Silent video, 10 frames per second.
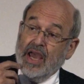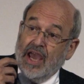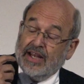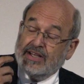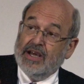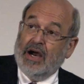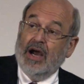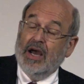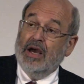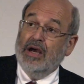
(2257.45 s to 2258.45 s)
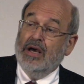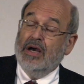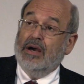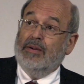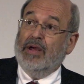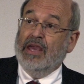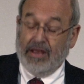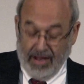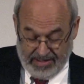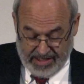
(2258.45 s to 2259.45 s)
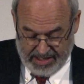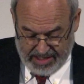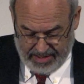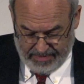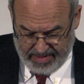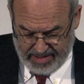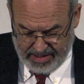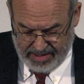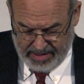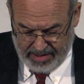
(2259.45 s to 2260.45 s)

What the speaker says: entire ecosystems?